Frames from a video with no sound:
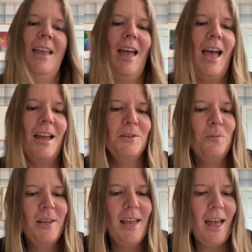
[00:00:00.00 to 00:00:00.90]
And
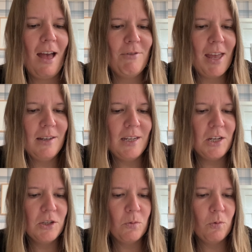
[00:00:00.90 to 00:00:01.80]
we have a Head
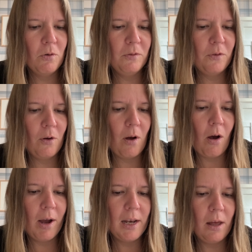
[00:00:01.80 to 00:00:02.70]
Teachers Award for
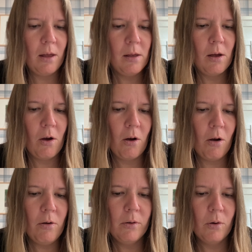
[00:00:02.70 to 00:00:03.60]
Isla
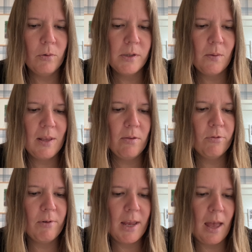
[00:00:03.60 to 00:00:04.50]
R, also in
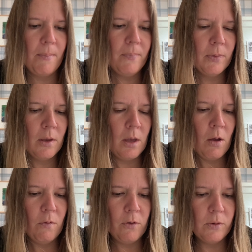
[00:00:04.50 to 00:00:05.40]
3M,
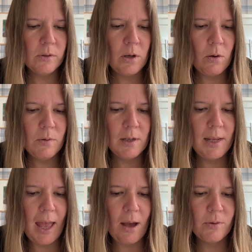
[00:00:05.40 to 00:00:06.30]
for
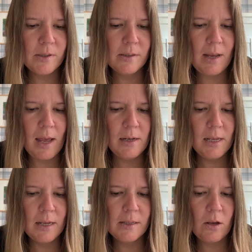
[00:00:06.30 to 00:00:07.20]
totally
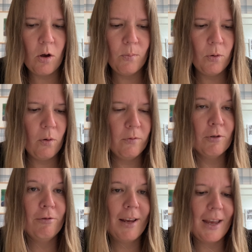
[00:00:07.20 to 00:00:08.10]
outstanding example of
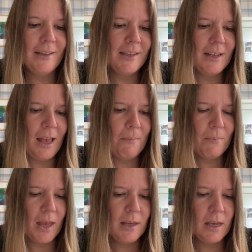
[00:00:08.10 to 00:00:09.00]
creating and
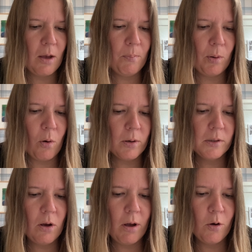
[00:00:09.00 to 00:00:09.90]
making a block
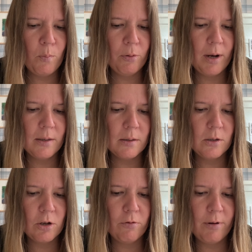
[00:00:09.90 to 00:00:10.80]
tile print
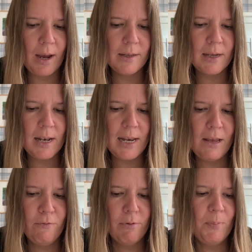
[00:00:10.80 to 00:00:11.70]
to create a
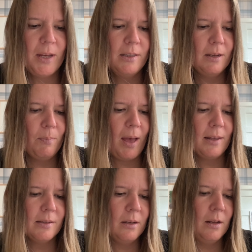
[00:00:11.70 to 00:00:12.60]
leaf repeating pattern